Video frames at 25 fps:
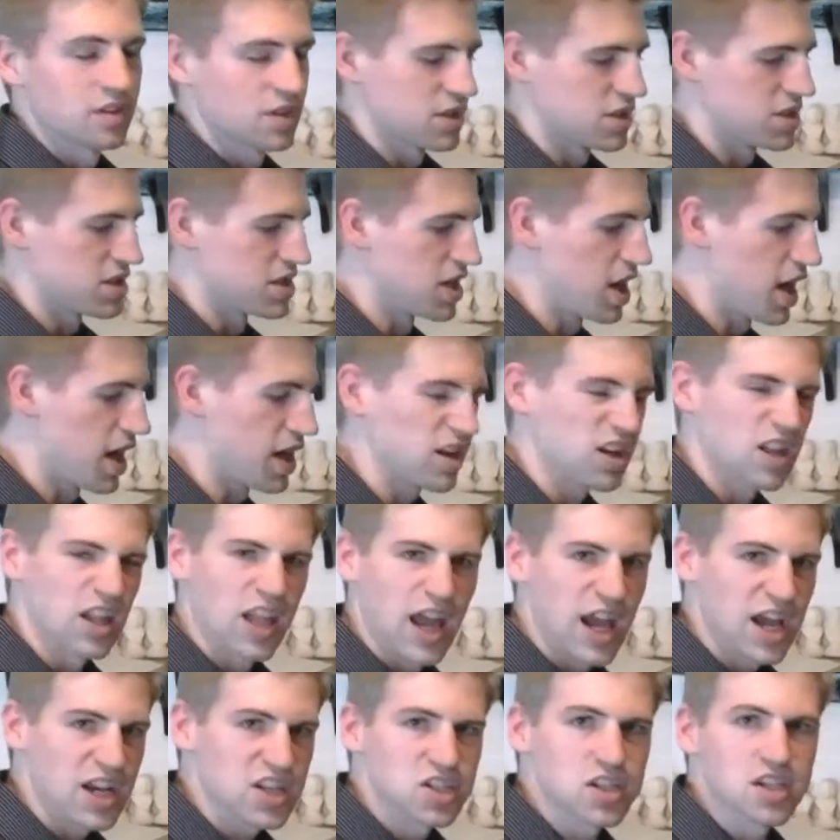It's not
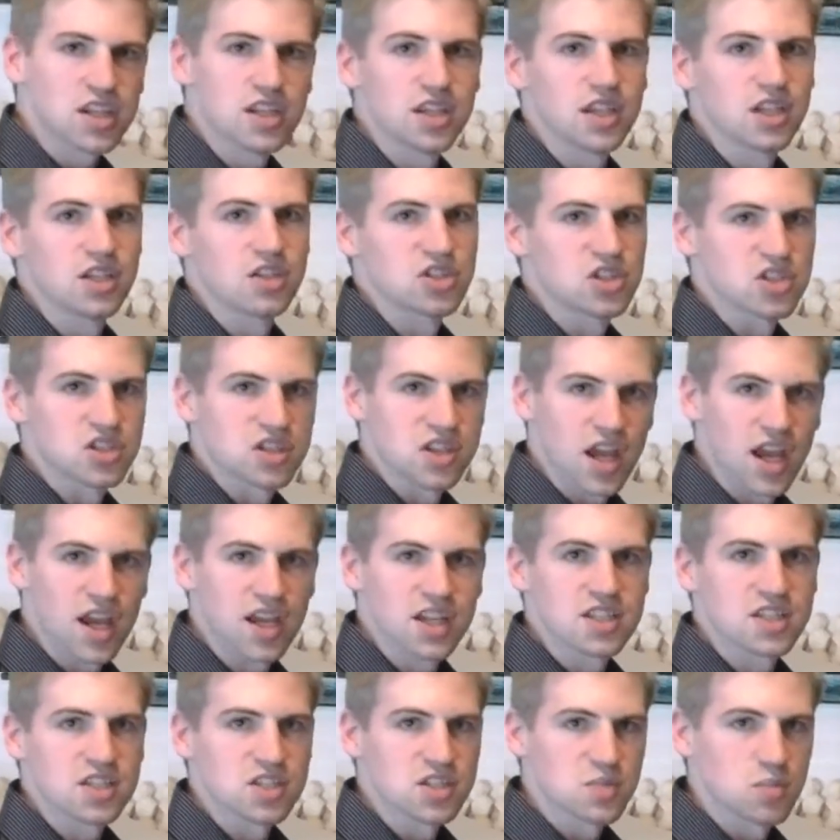clashy, just
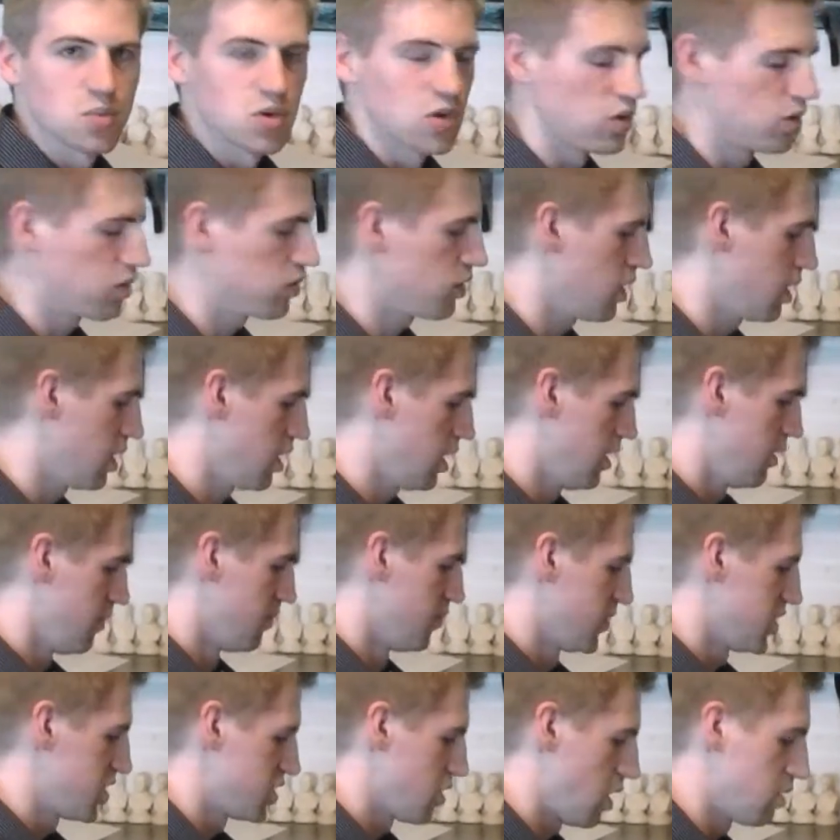nice and smooth.
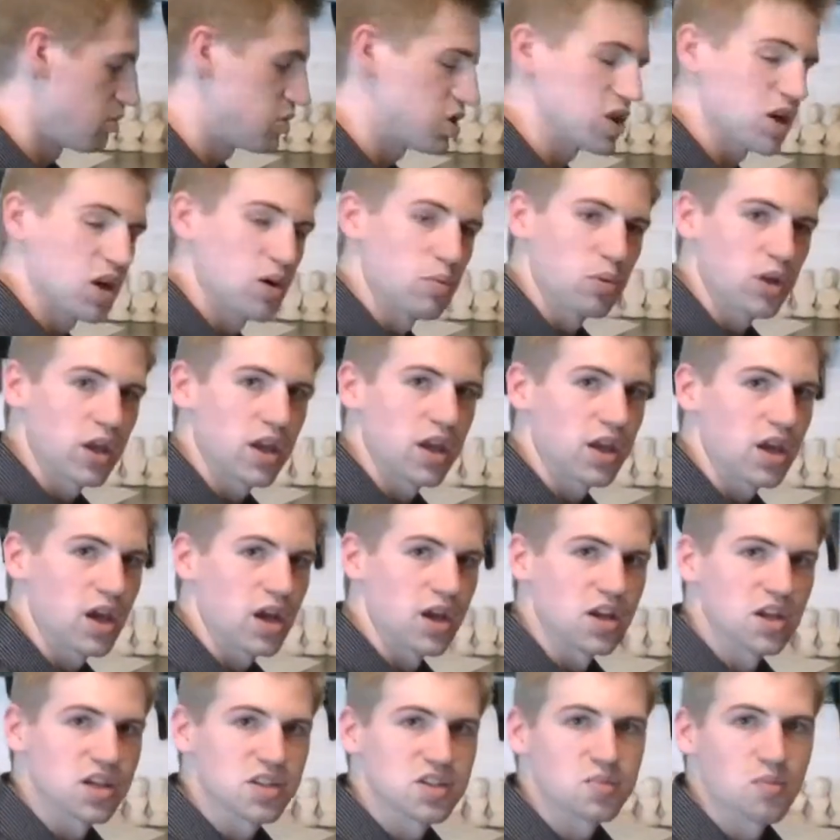So I'm just going to play
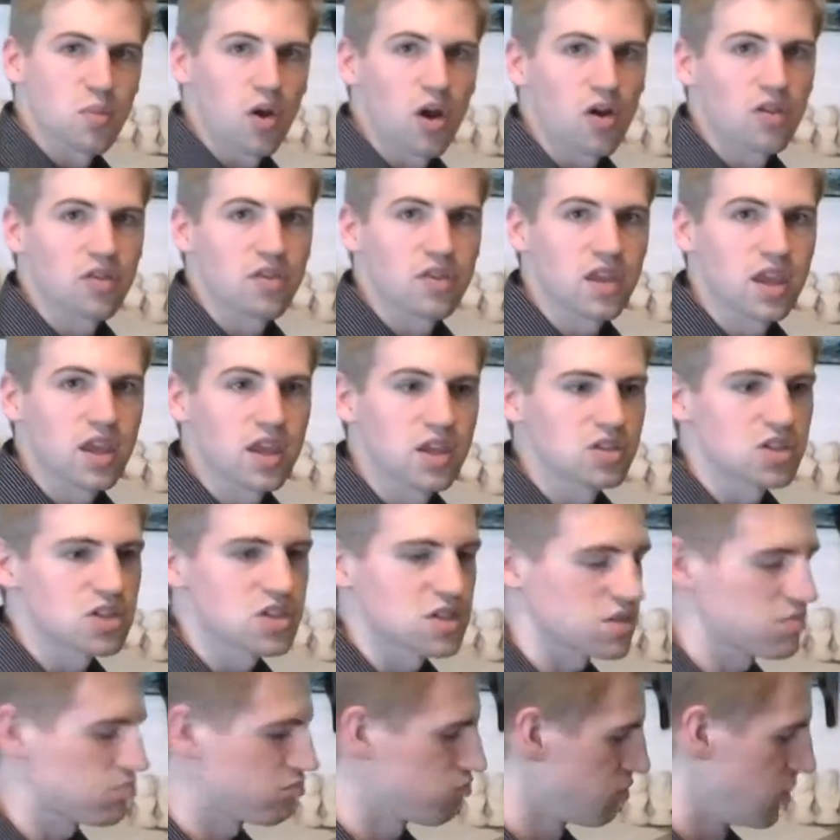a small thing,
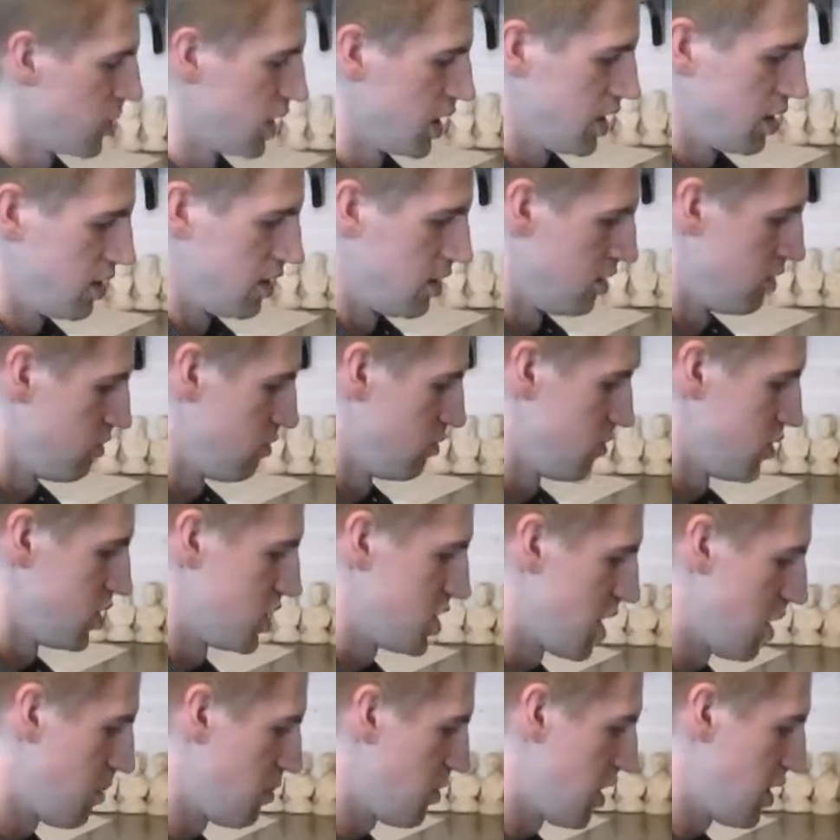just
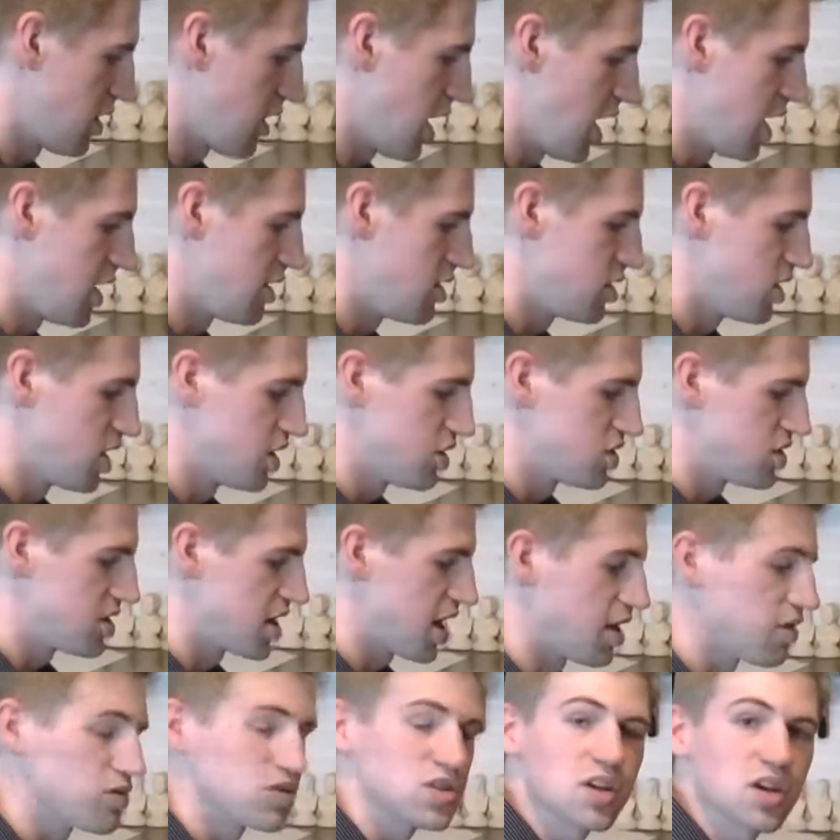something that
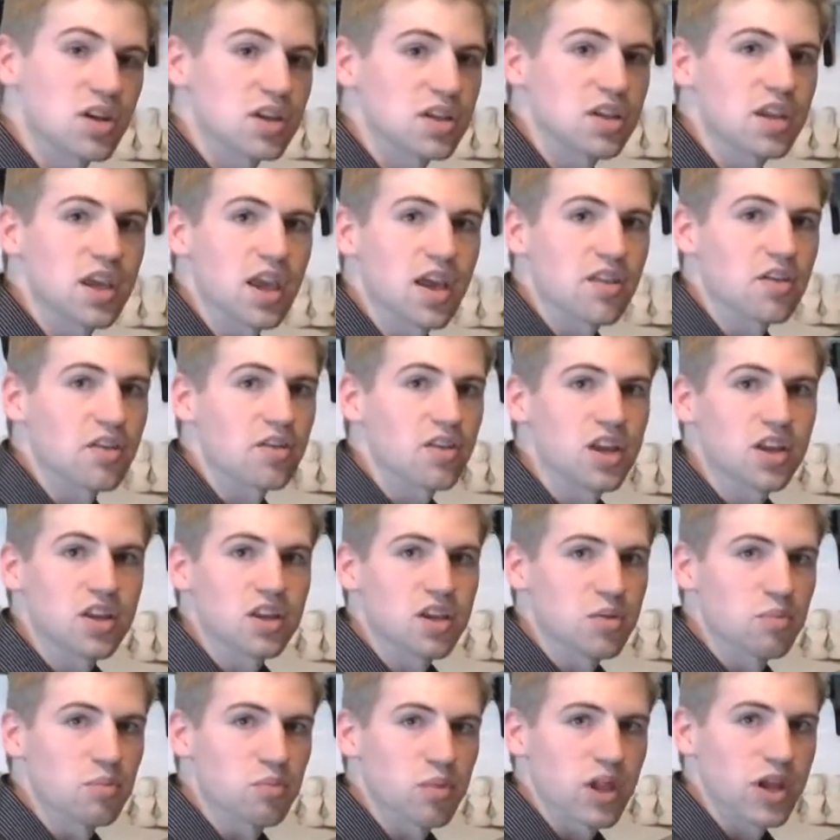sounds good together that you
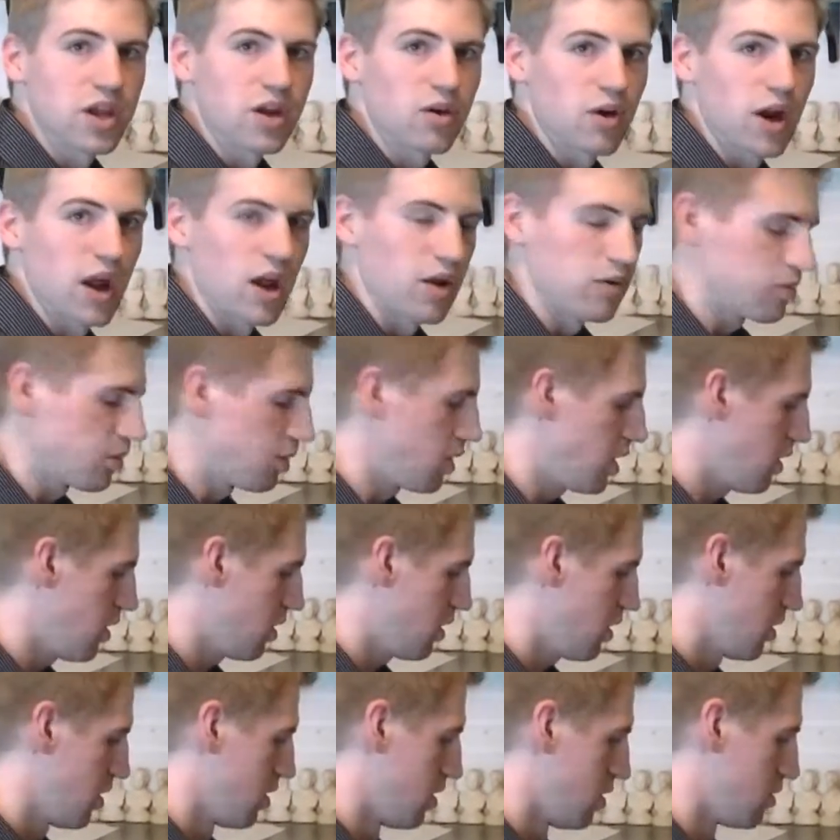can play around
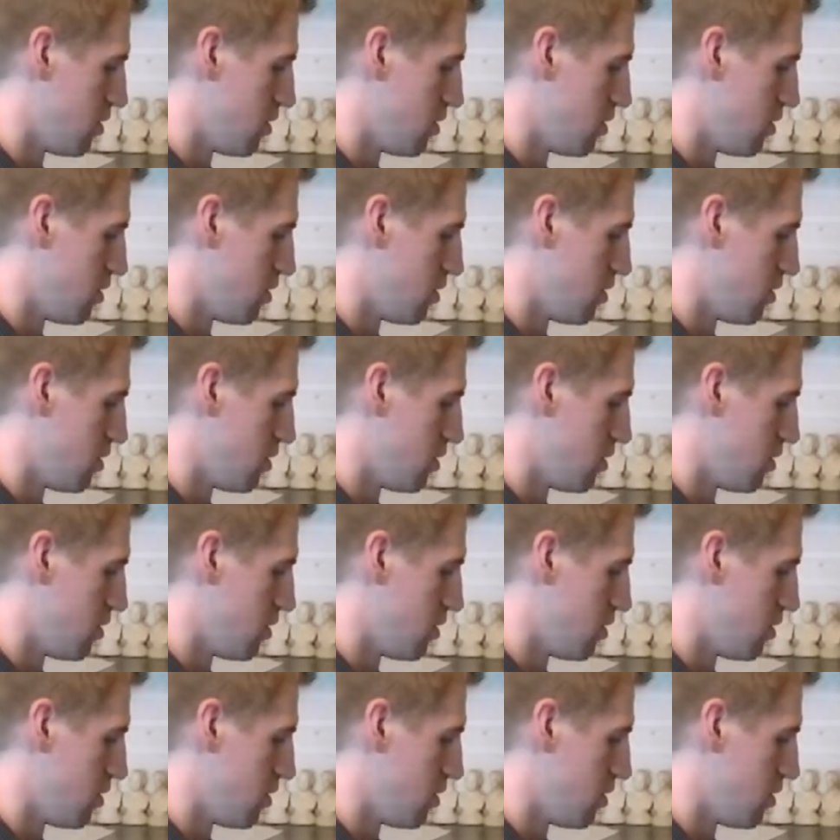with.